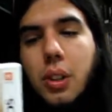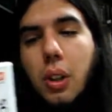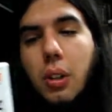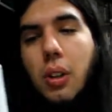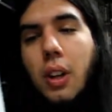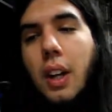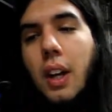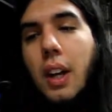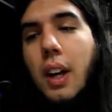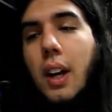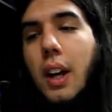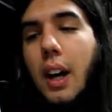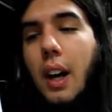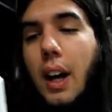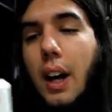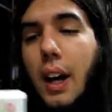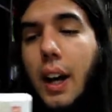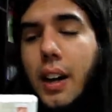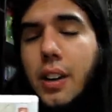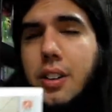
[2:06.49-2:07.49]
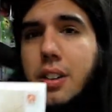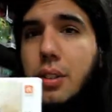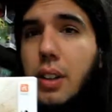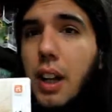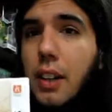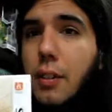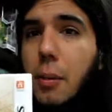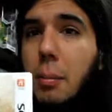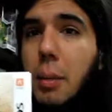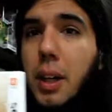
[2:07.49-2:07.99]
So I
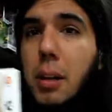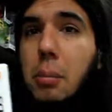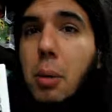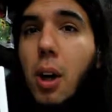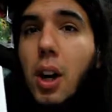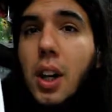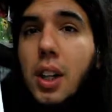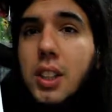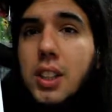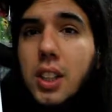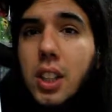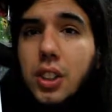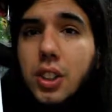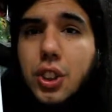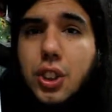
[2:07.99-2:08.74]
also have a big box.